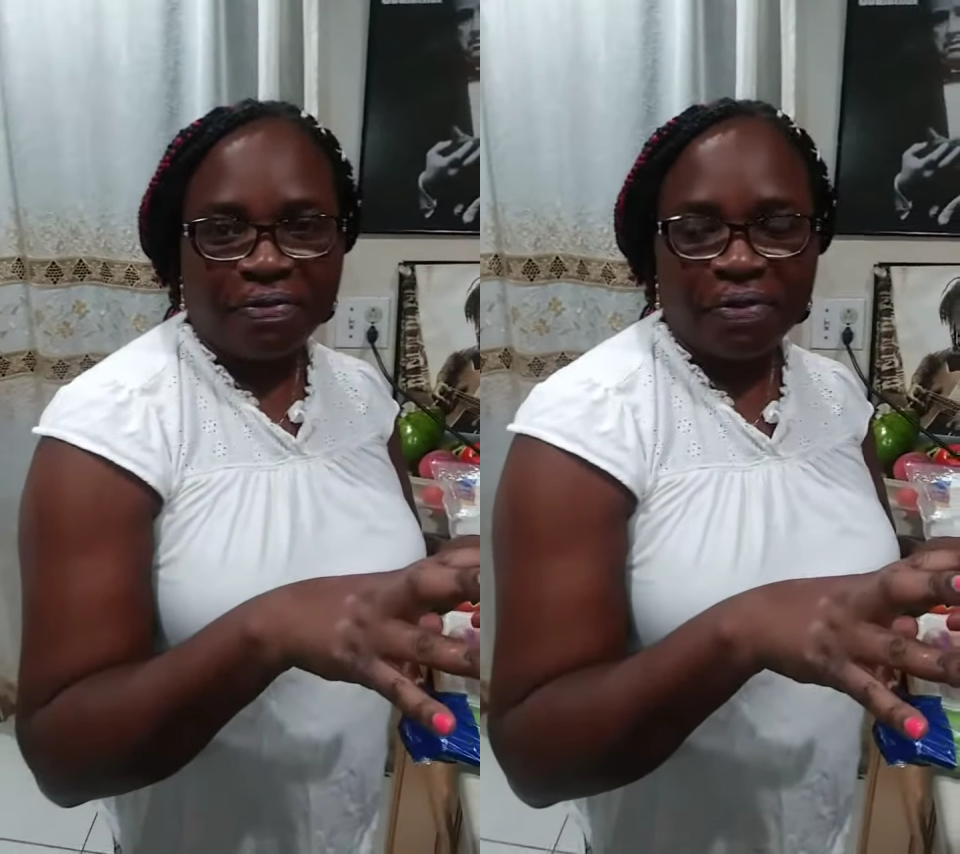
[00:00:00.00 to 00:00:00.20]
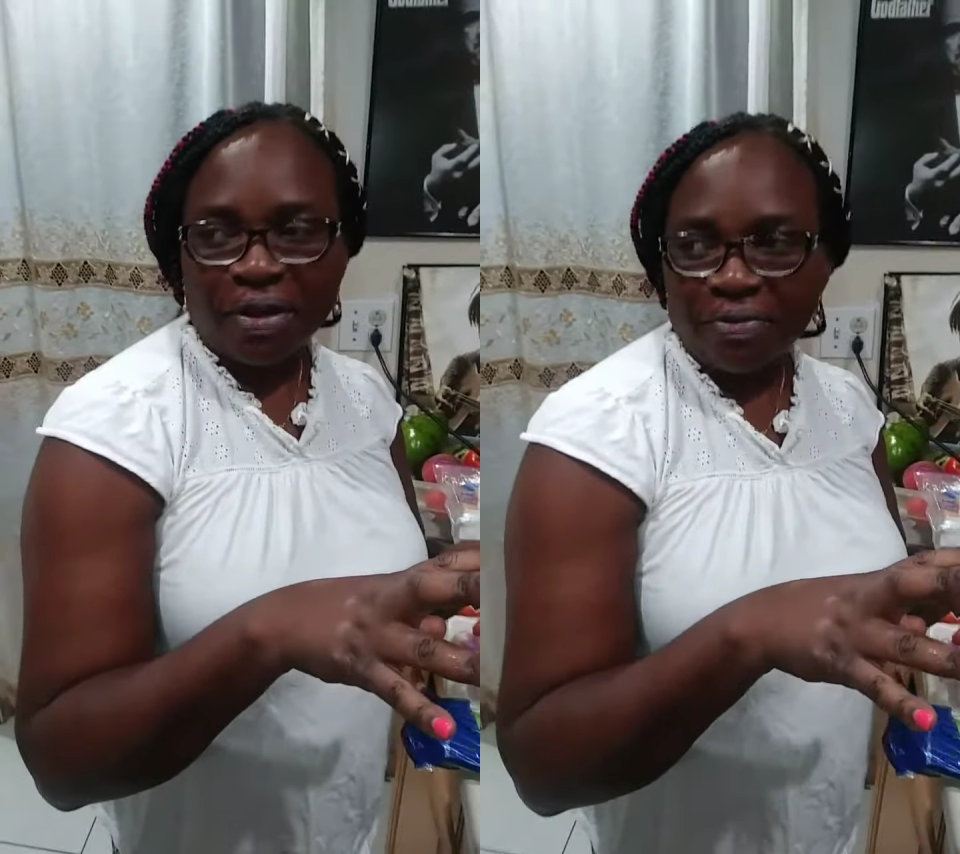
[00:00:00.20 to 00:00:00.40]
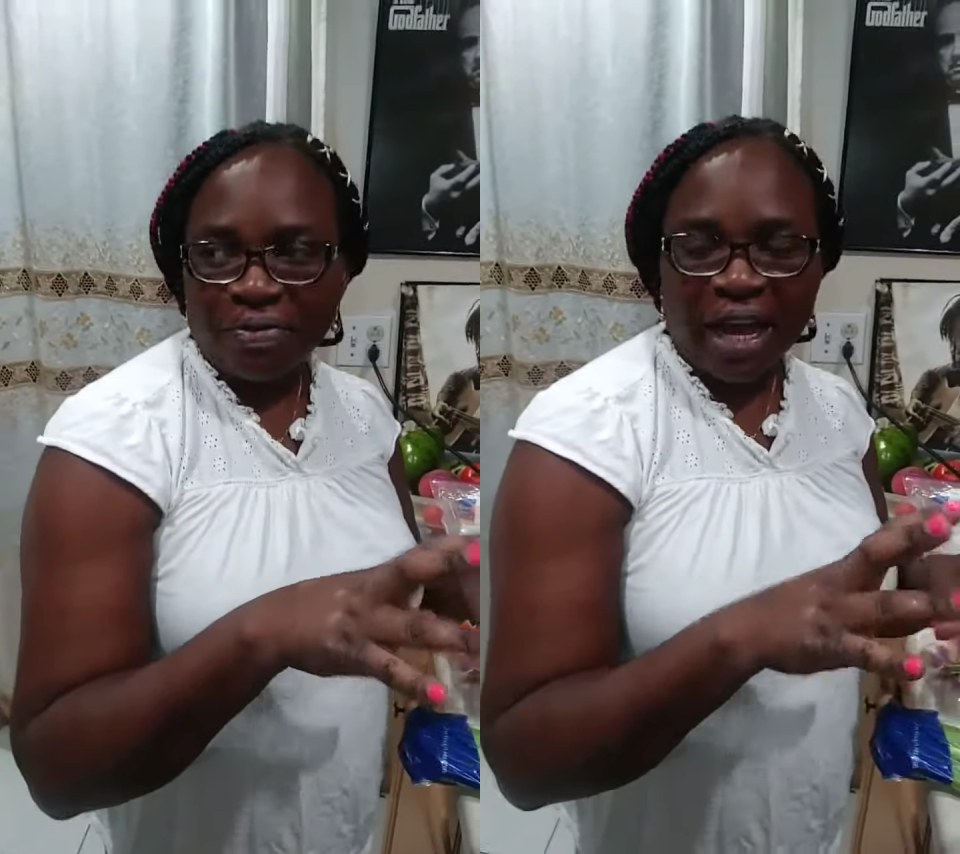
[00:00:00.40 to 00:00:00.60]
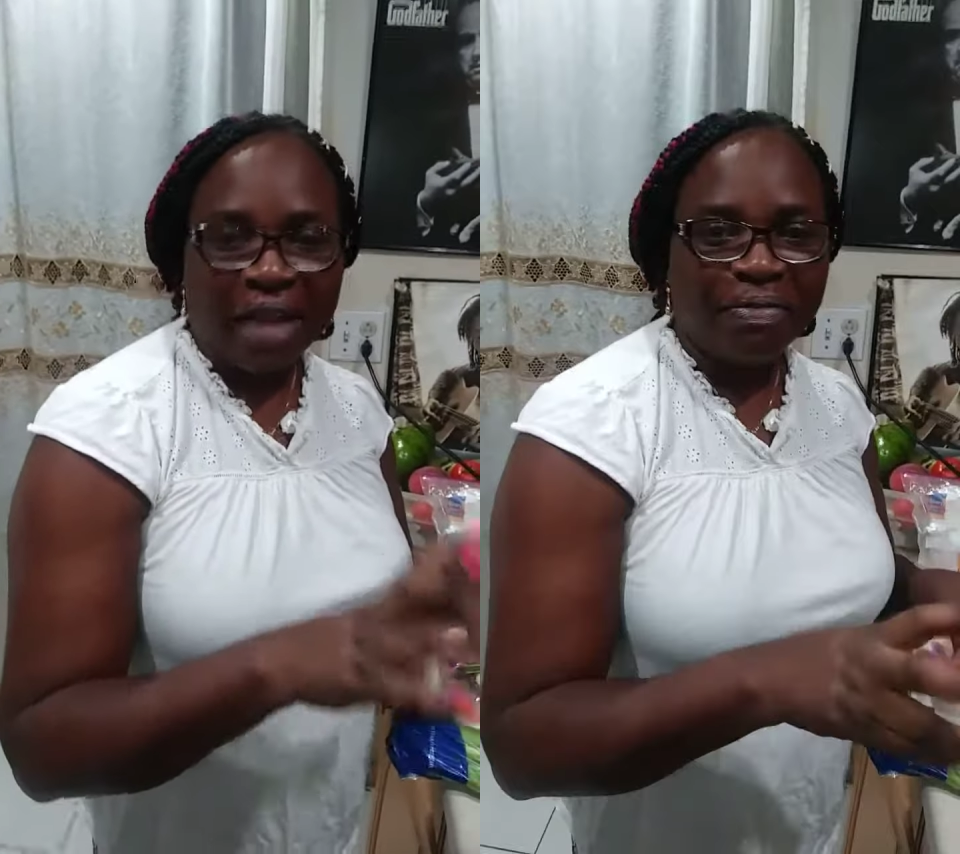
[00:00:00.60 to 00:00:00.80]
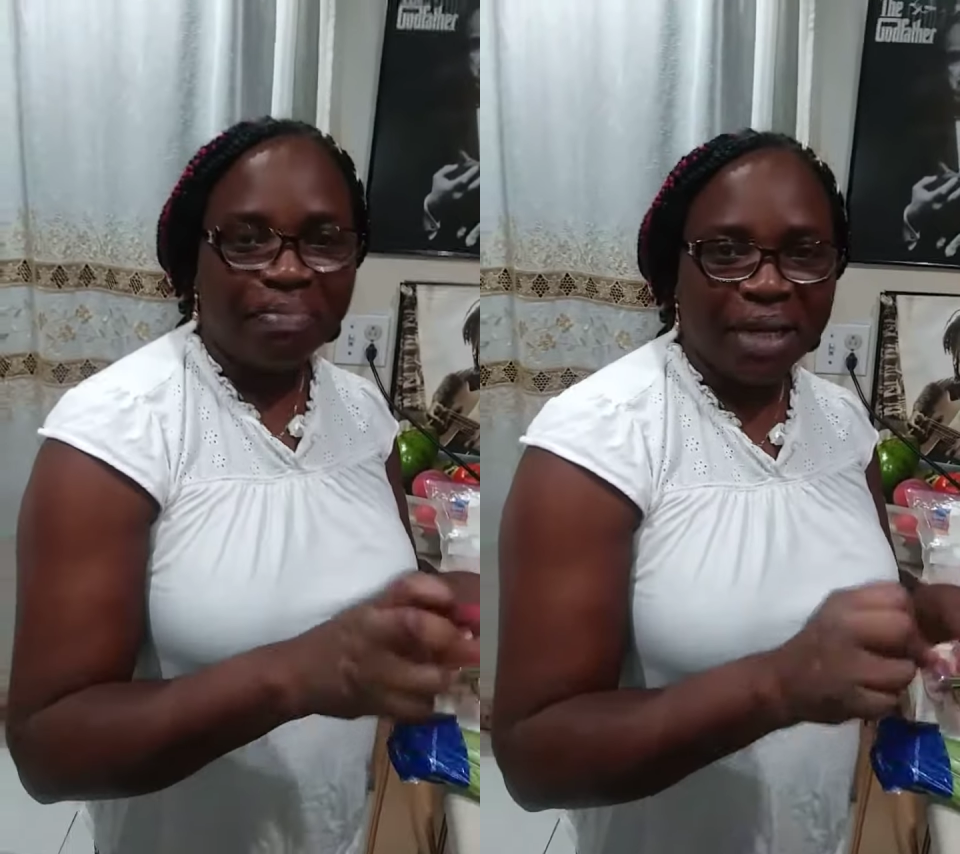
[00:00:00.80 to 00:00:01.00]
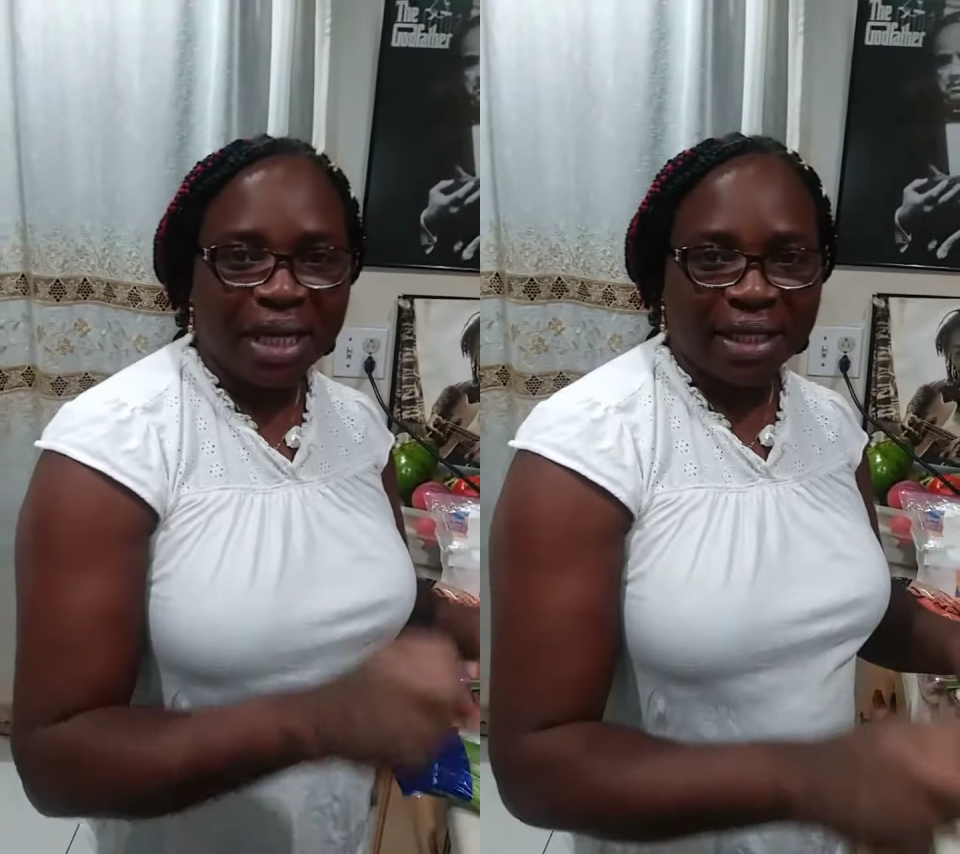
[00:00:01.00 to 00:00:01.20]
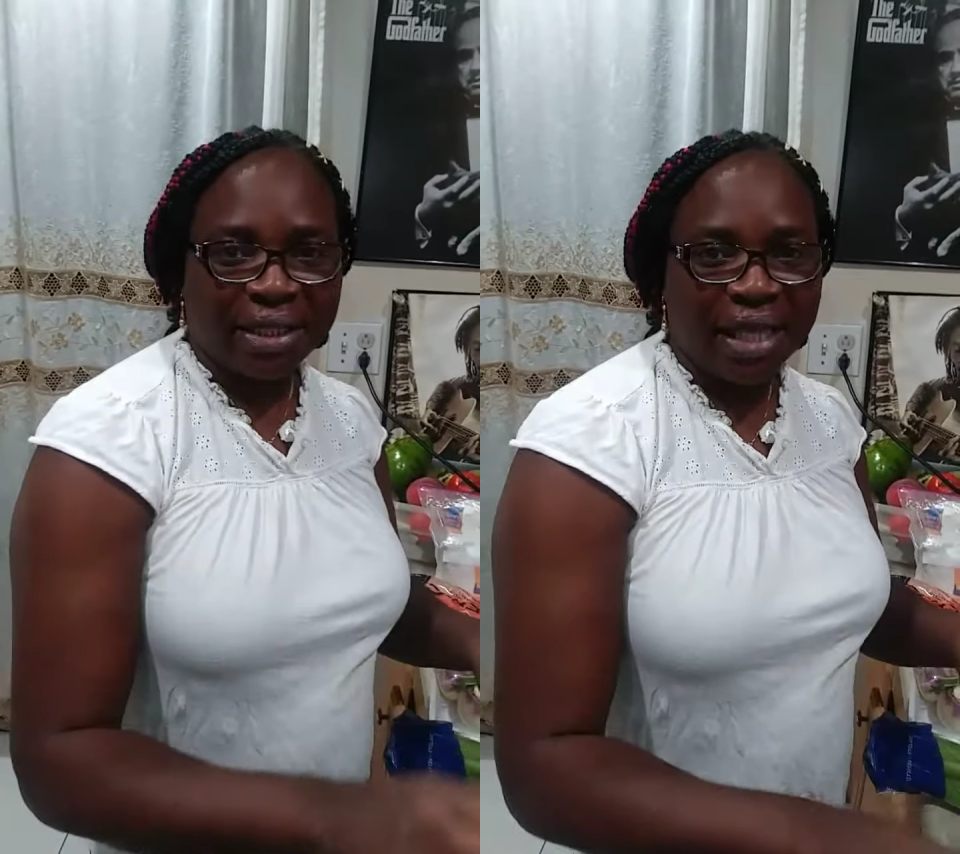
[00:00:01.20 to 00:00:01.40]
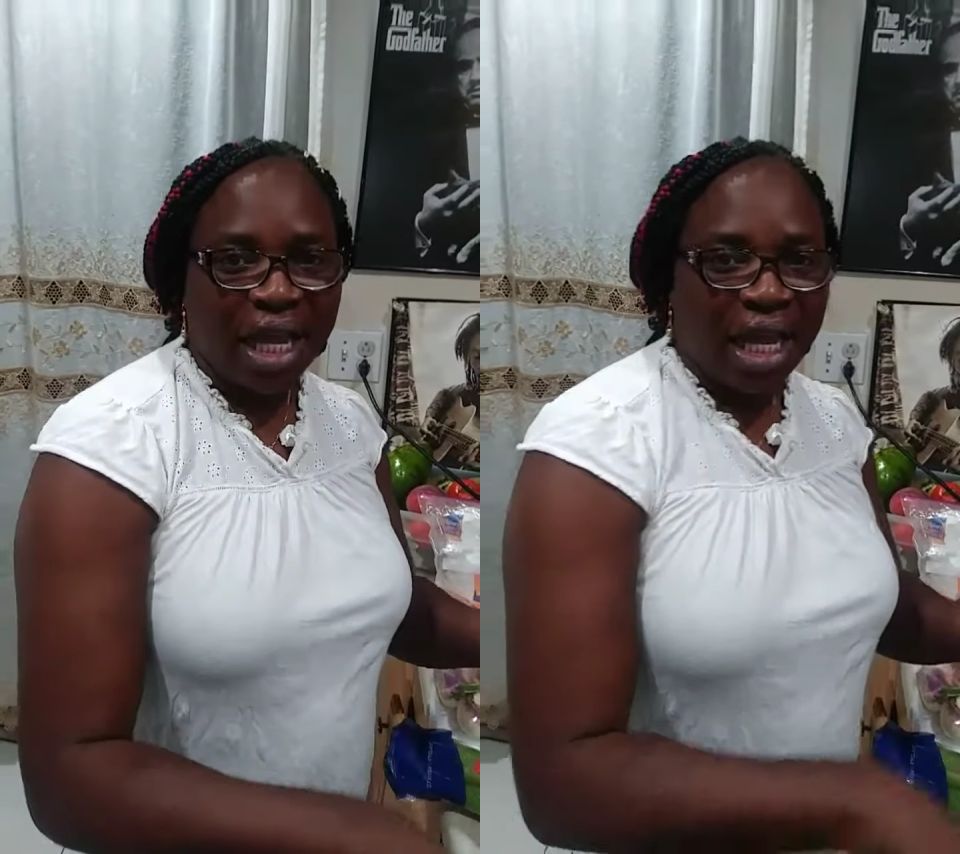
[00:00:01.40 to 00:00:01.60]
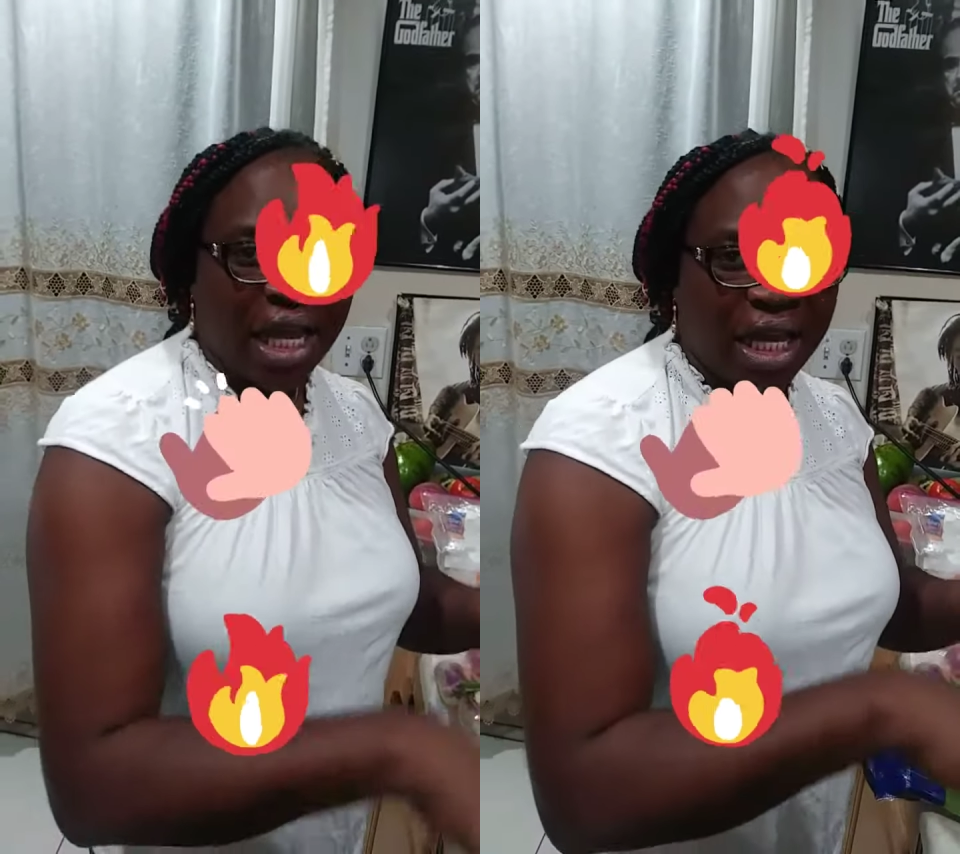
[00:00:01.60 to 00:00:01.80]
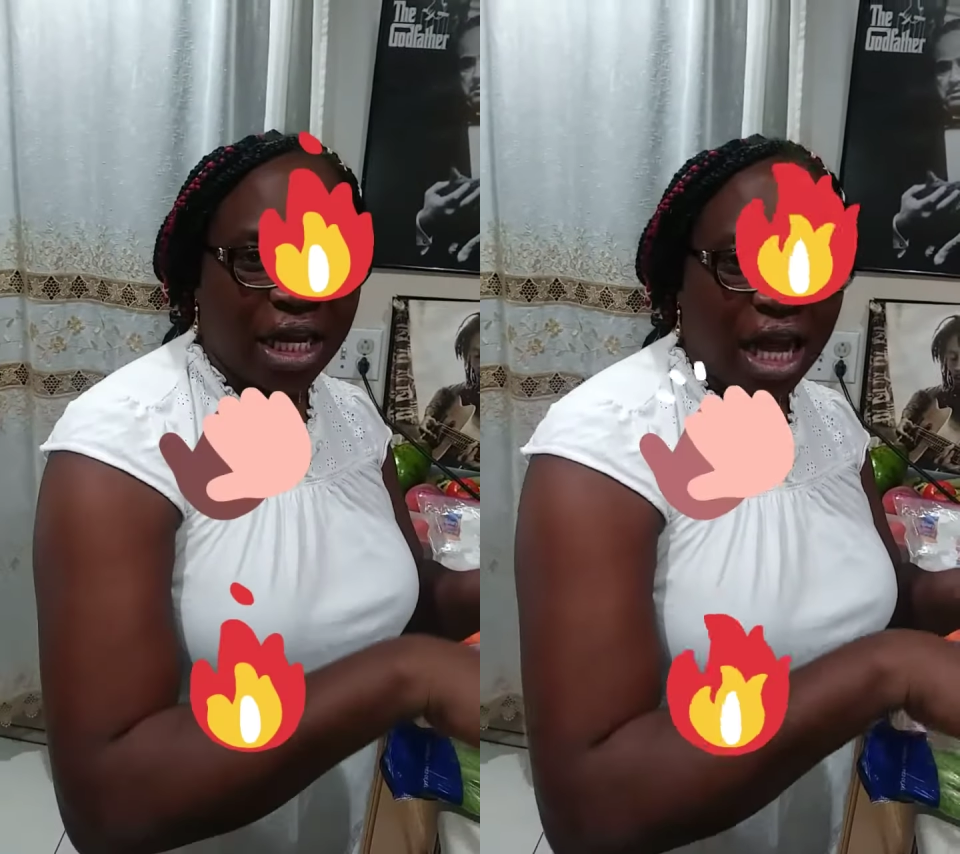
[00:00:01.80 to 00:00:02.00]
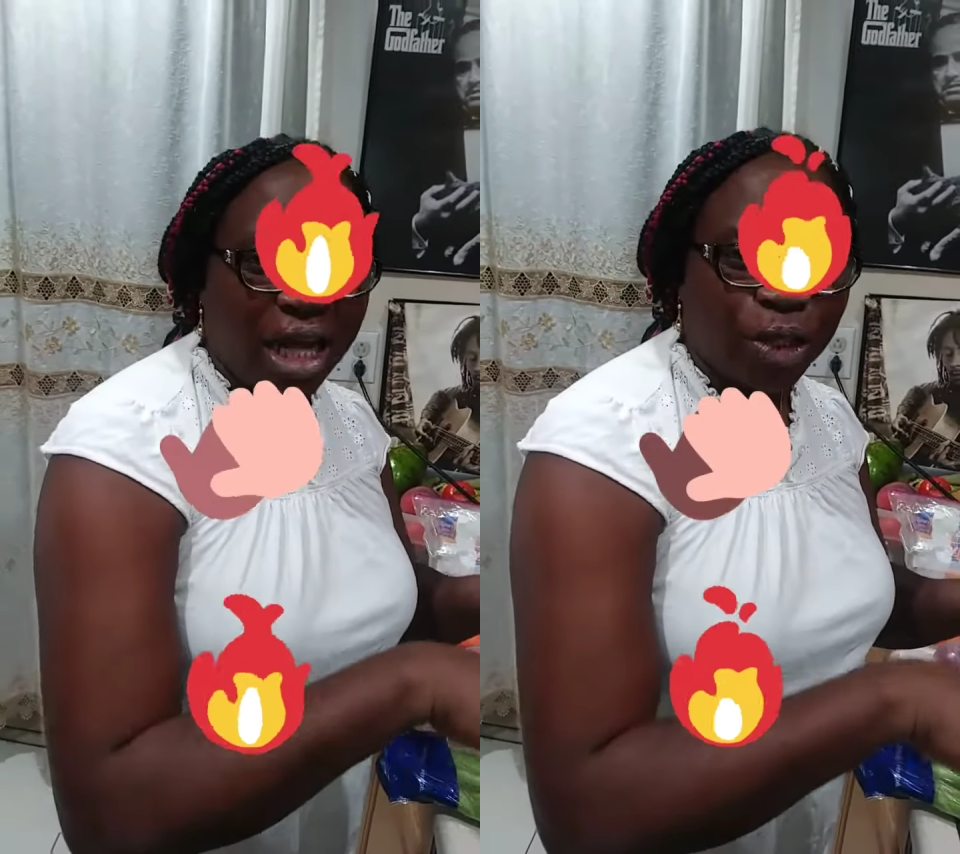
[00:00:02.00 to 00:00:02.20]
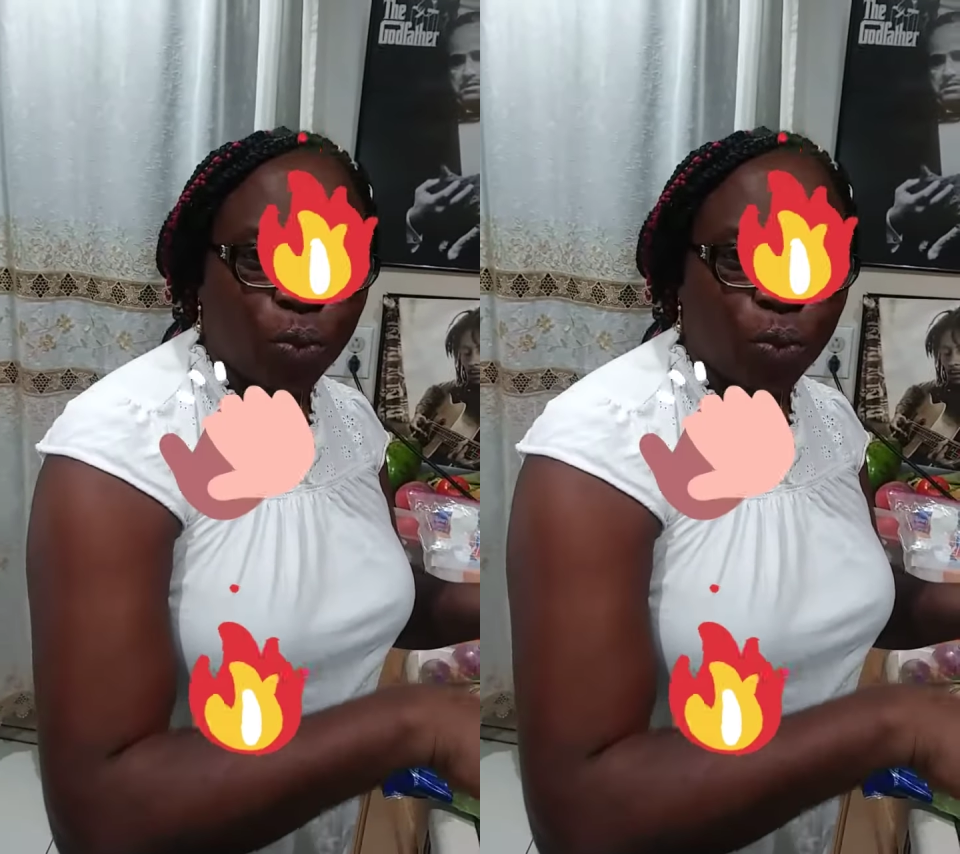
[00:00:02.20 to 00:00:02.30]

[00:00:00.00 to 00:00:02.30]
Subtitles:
for 5 minutes in hot